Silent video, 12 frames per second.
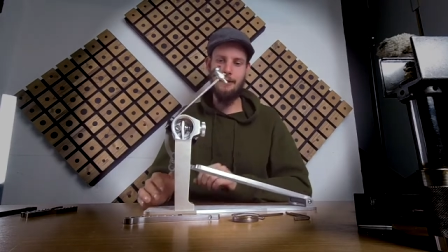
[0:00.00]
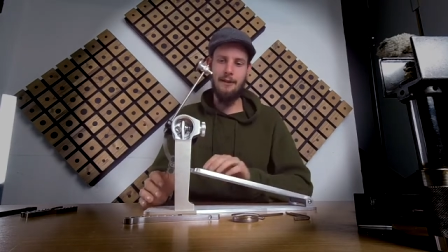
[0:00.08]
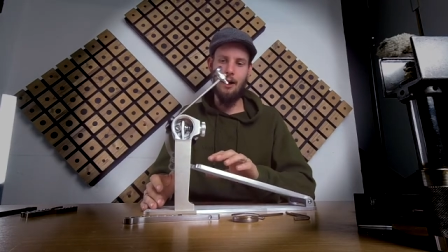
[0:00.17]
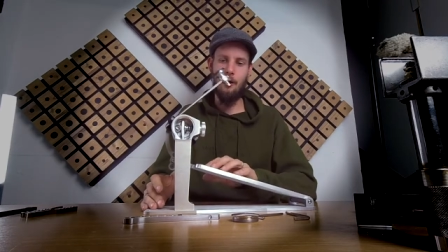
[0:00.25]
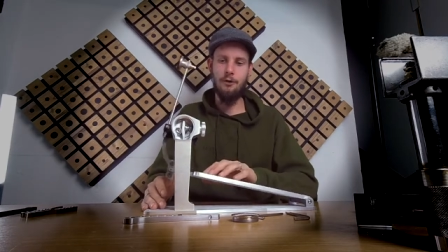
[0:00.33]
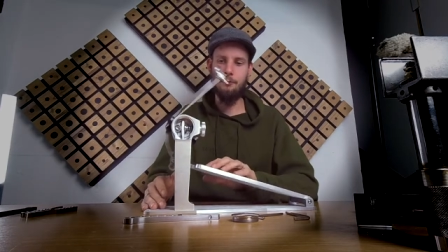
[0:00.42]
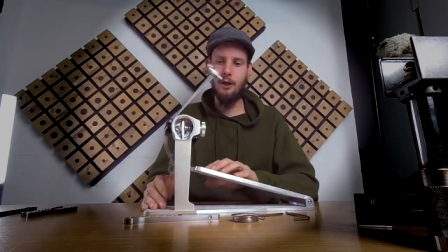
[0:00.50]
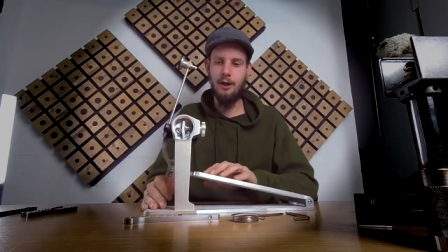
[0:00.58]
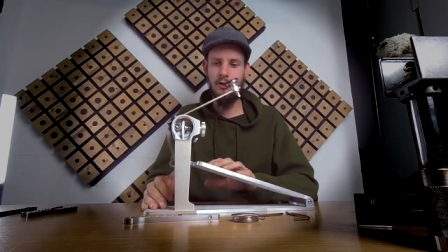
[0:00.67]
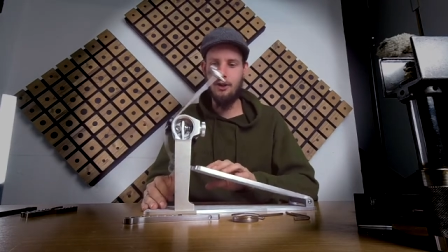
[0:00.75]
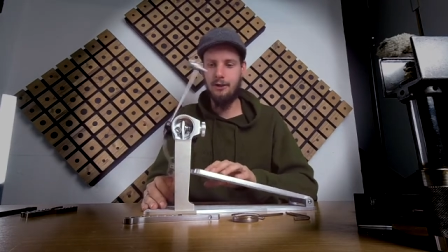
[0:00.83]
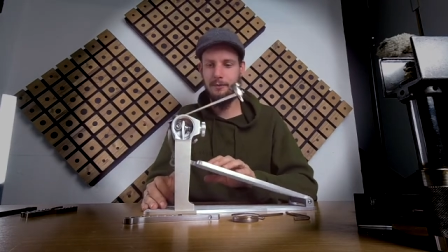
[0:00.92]
whole spring
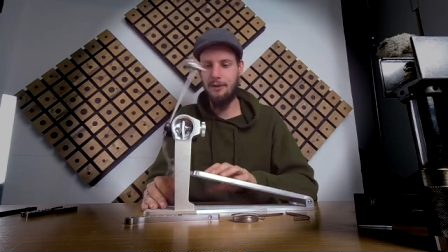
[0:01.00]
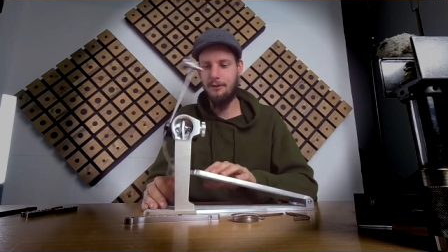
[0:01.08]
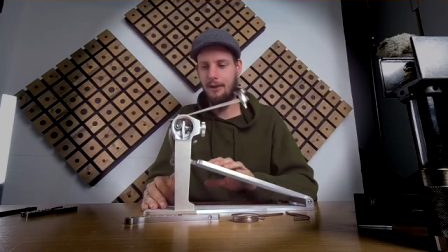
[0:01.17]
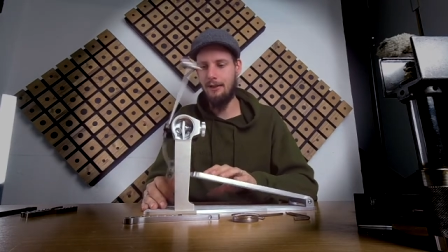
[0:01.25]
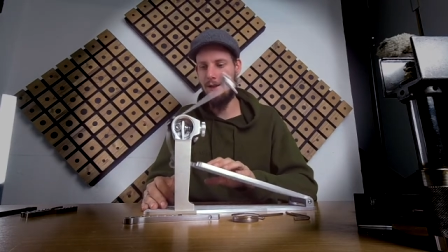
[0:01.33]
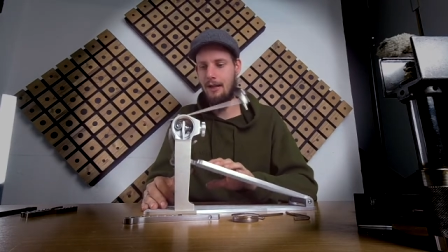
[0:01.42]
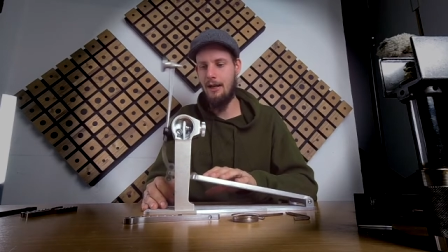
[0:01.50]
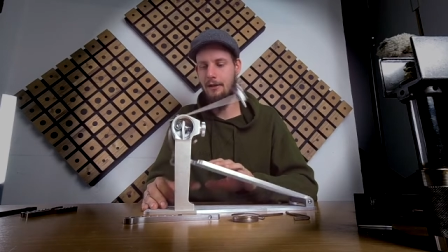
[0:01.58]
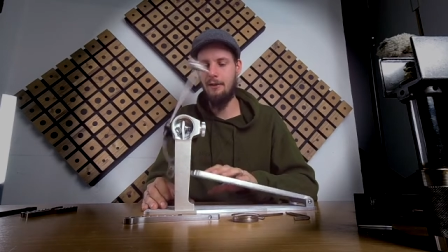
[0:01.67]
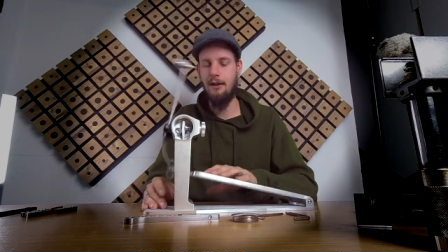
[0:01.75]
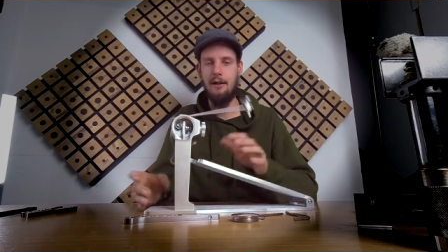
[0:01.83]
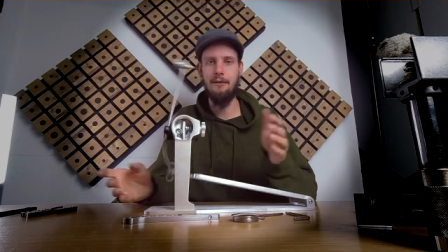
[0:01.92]
adjustment
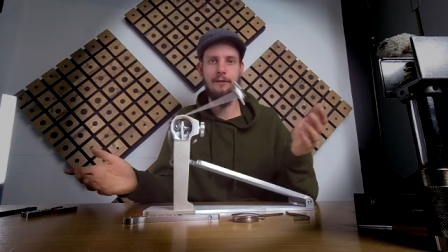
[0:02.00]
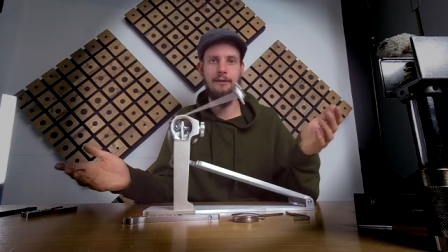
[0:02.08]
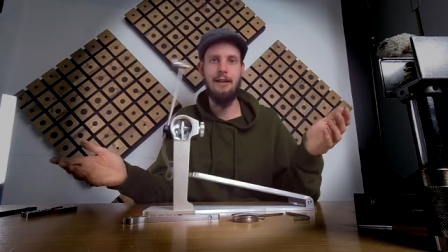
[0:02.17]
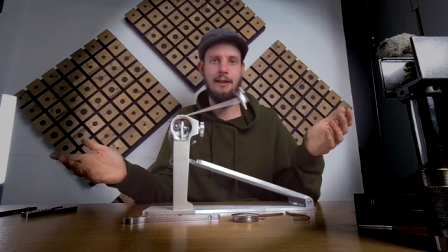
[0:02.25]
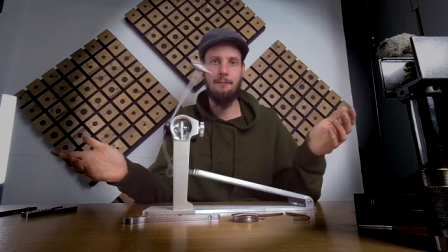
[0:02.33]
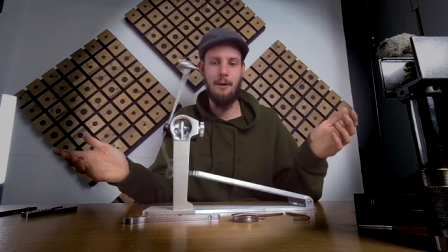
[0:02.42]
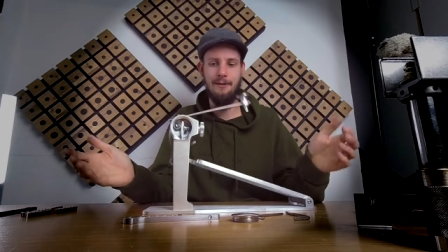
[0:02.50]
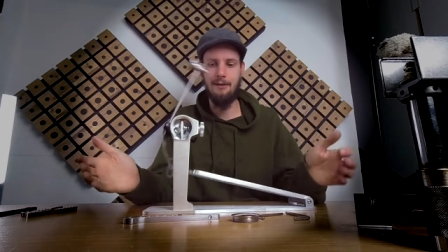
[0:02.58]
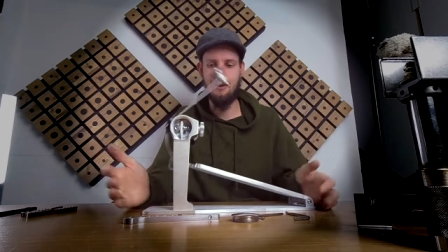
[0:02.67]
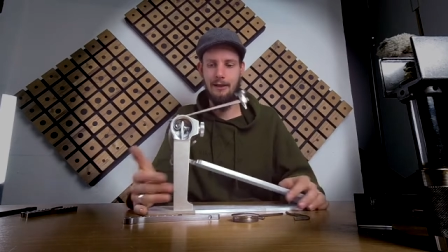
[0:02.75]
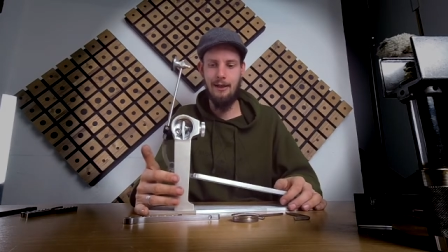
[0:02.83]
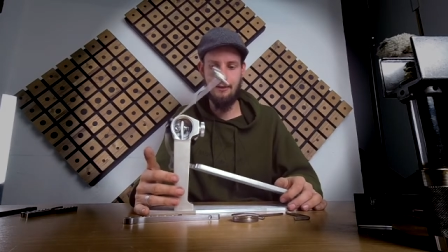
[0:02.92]
again, and that's
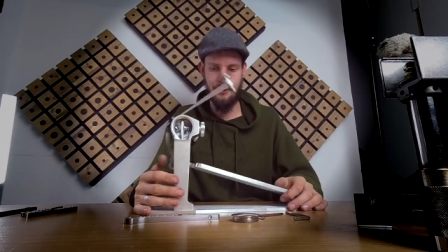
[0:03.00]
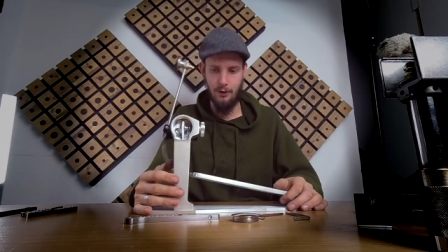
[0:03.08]
basically it.